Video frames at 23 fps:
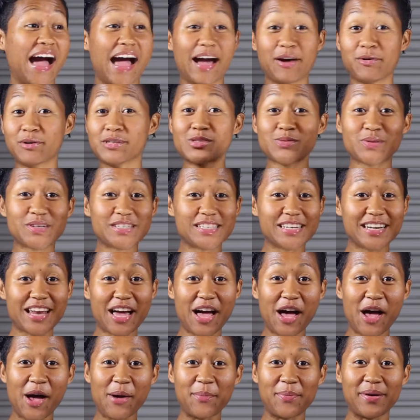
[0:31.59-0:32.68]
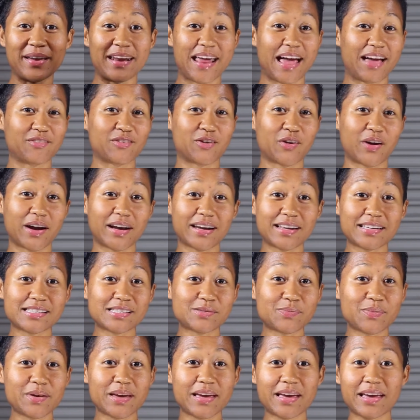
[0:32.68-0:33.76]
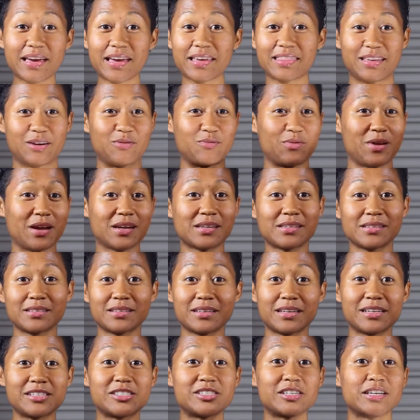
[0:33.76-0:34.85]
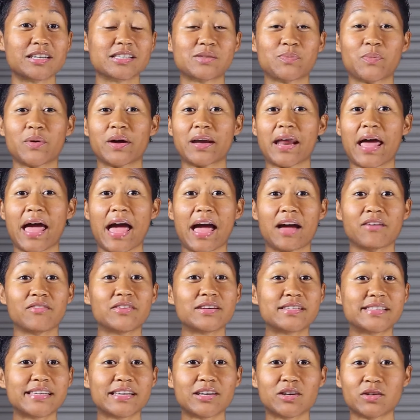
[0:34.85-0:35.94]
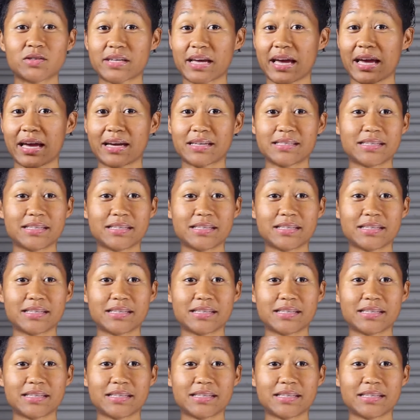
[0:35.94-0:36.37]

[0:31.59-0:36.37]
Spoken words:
I would switch it up. I'd have Granny Smith and Red Delicious, but every single day,